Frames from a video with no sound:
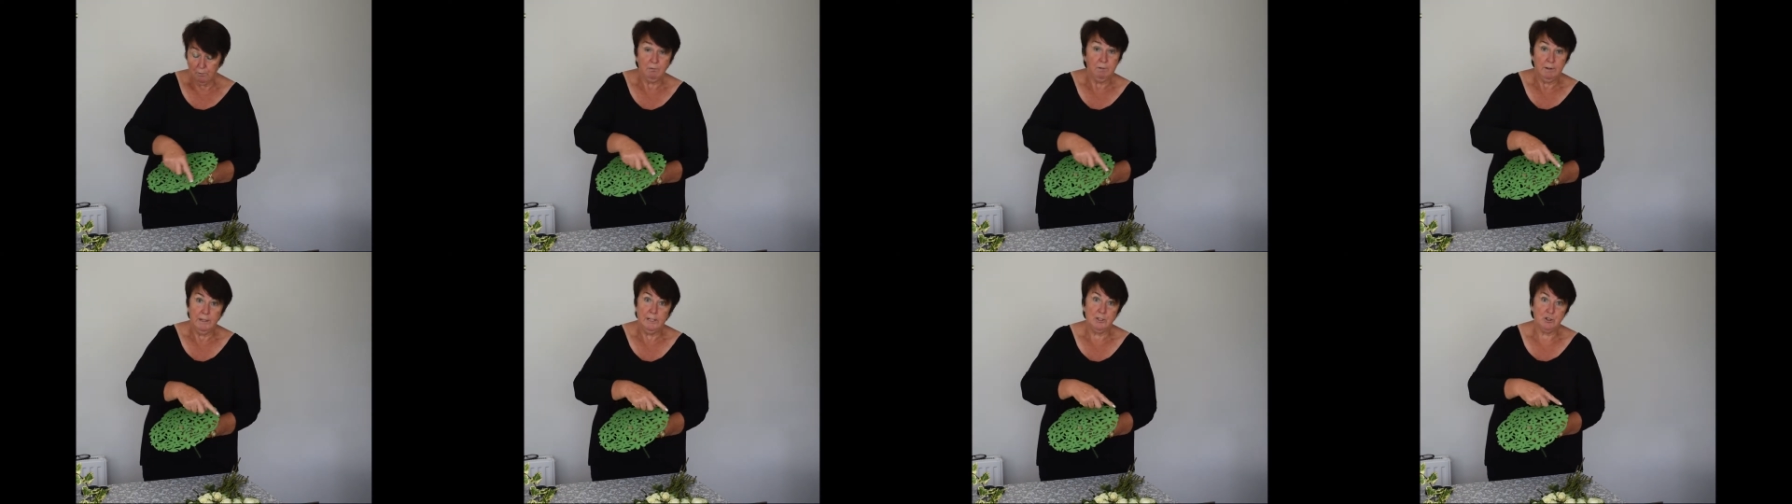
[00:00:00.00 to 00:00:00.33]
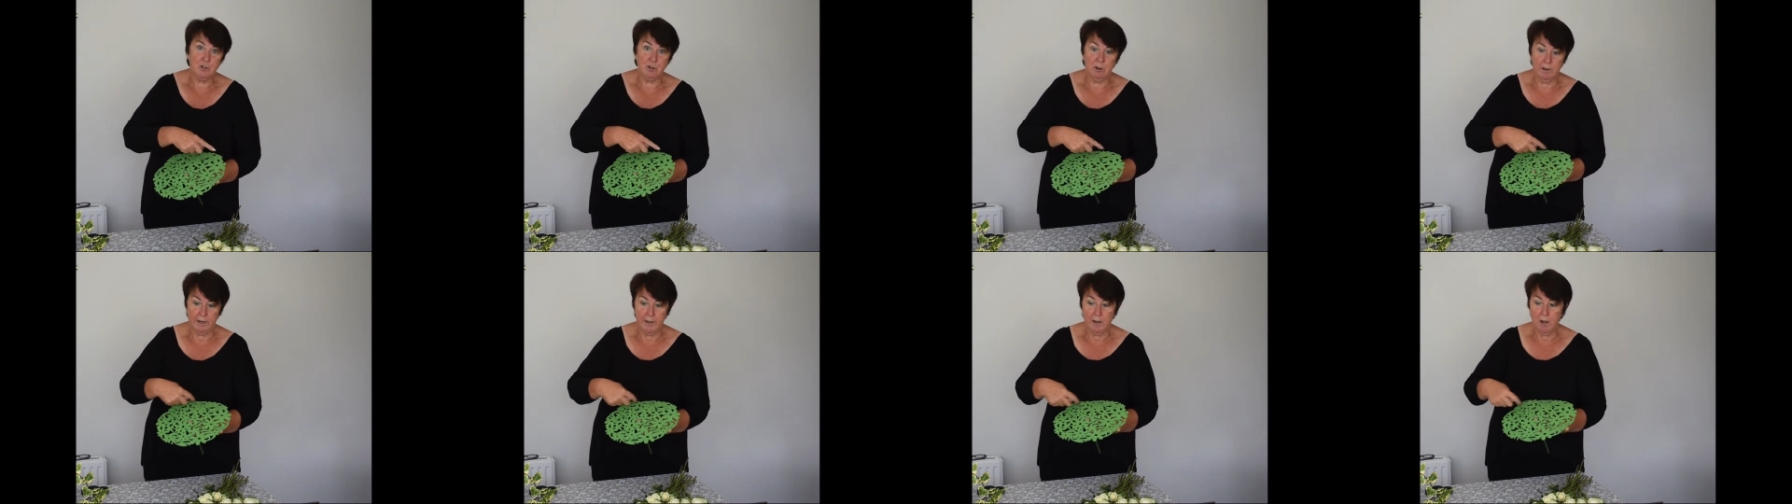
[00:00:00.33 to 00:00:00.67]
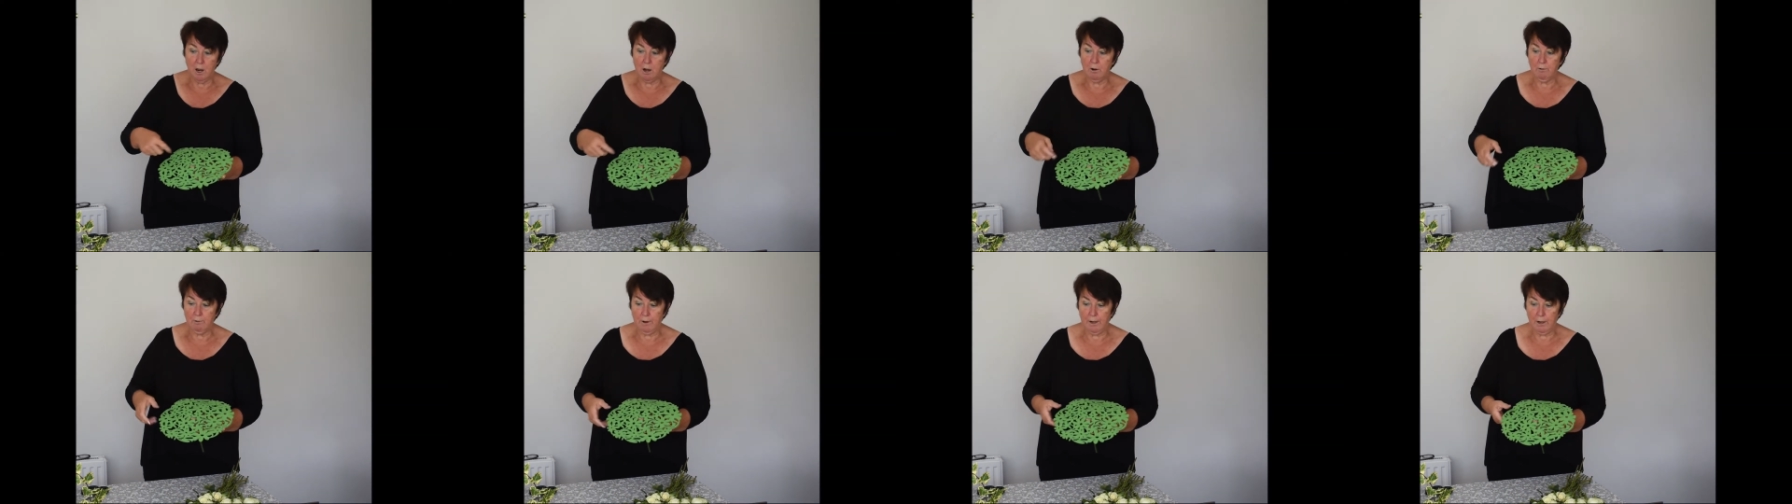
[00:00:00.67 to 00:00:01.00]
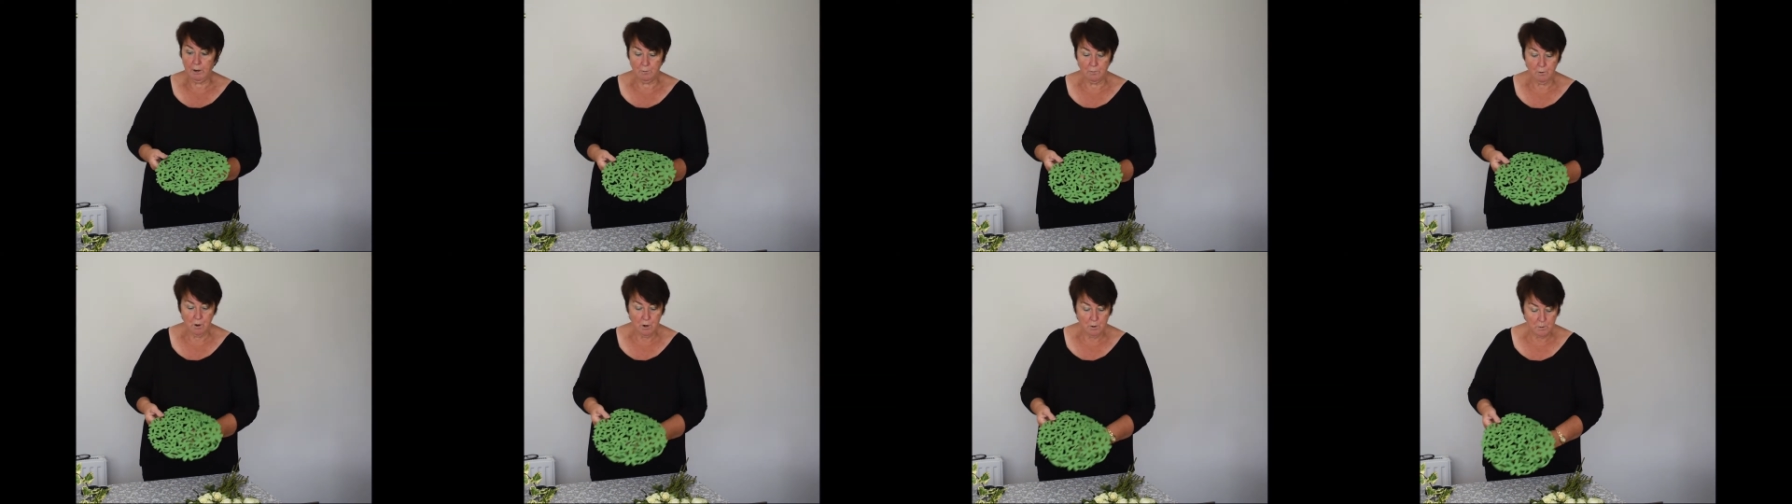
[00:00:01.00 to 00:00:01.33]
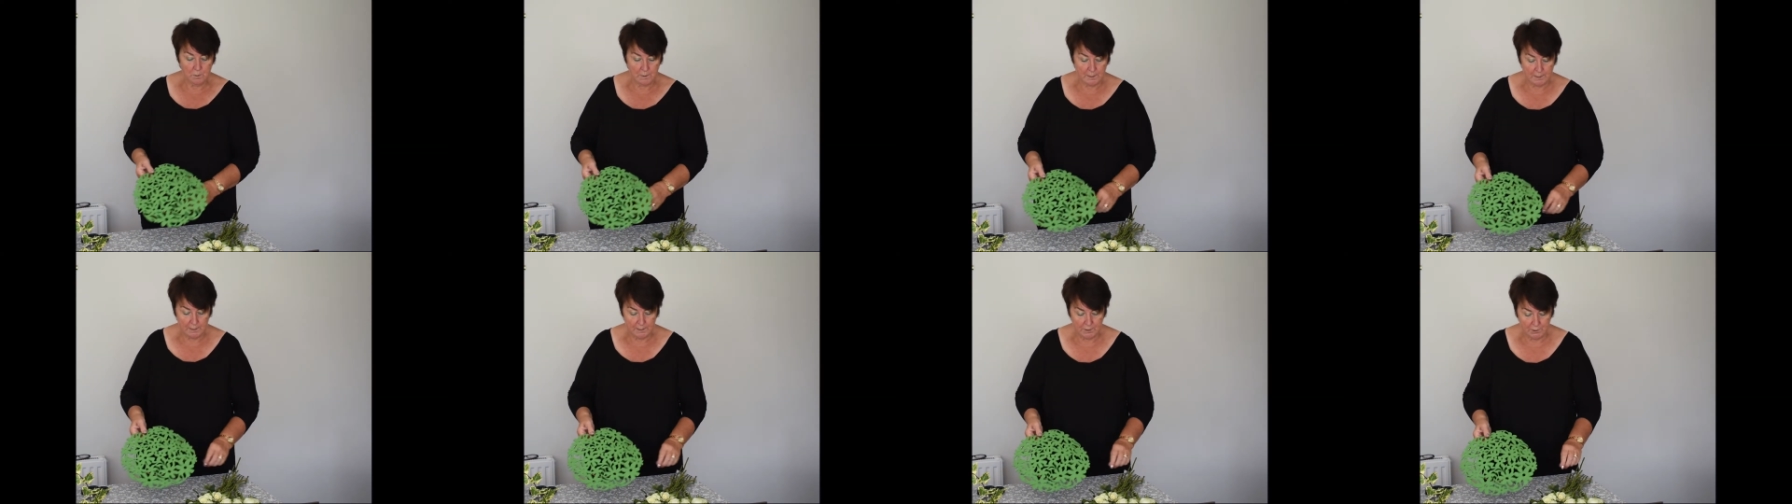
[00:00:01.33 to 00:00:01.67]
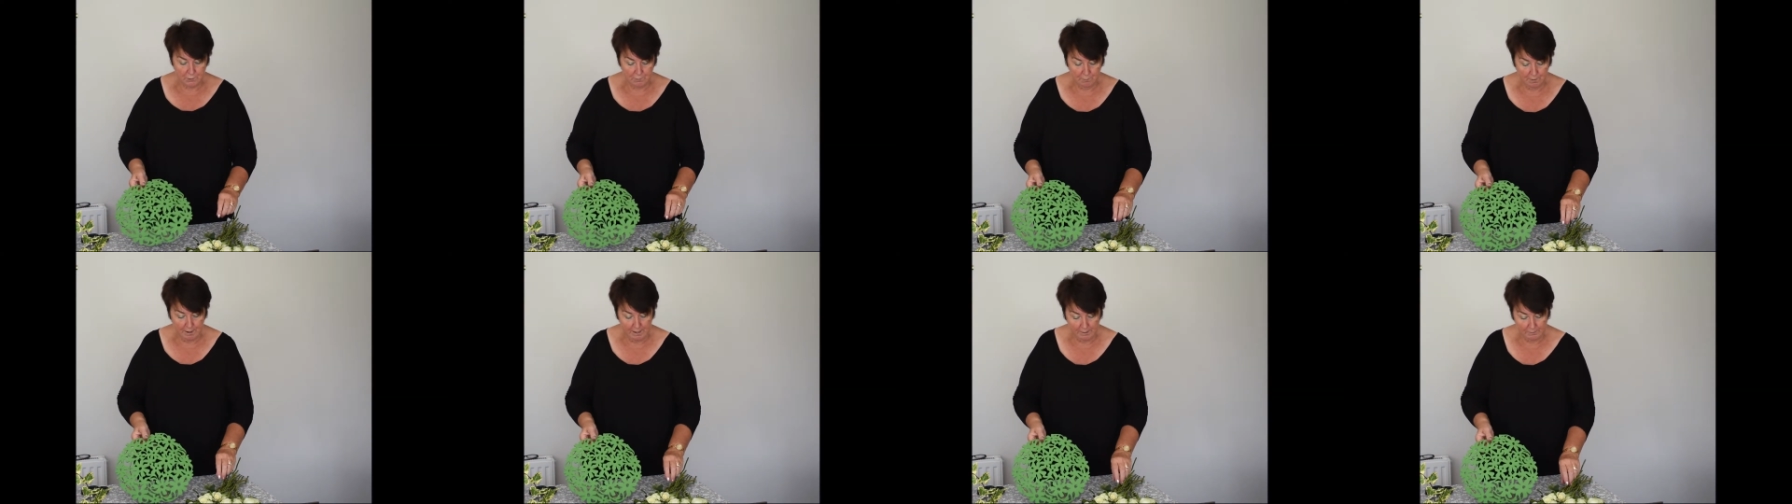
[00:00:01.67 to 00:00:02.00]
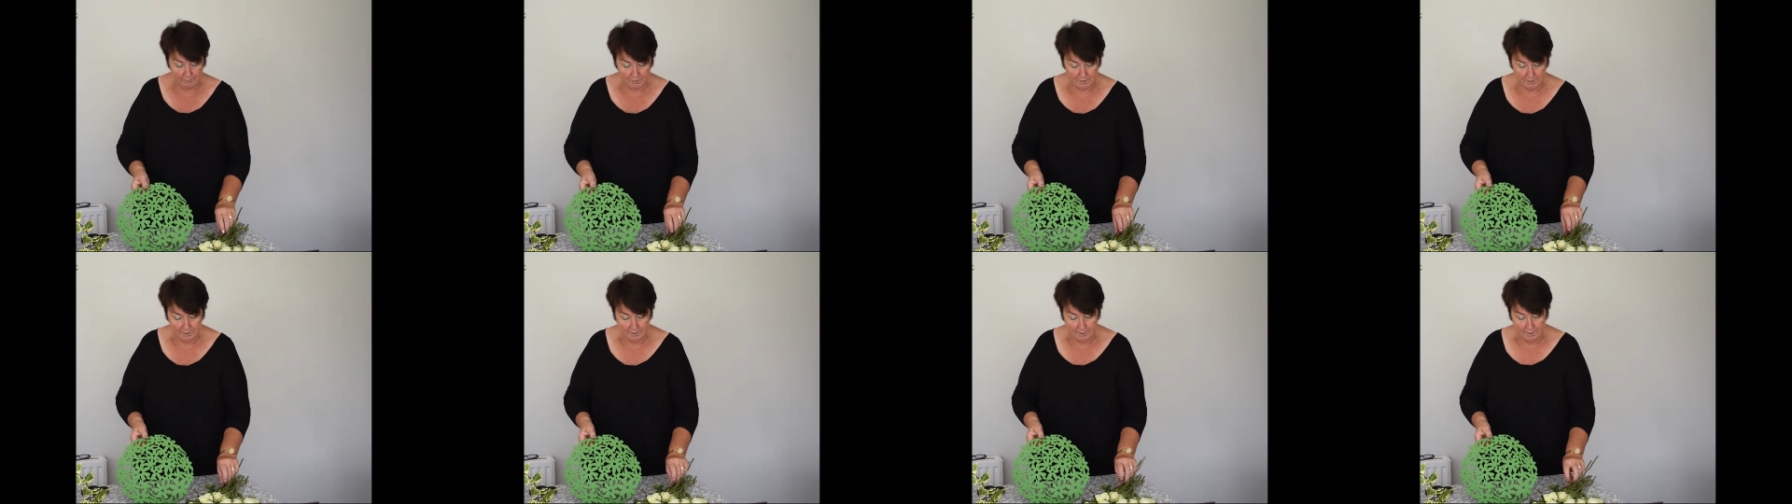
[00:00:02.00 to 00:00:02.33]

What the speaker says: literally a ring of roses around.